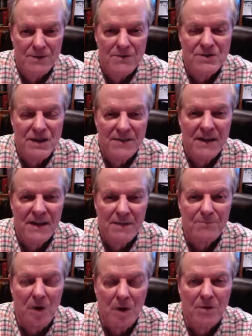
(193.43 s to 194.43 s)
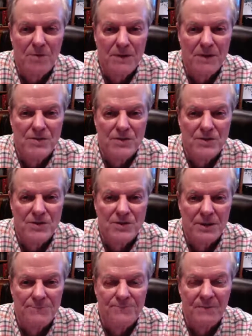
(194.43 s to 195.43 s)
And you see that in Margaret
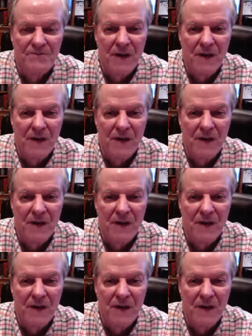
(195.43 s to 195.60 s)
Mitchell's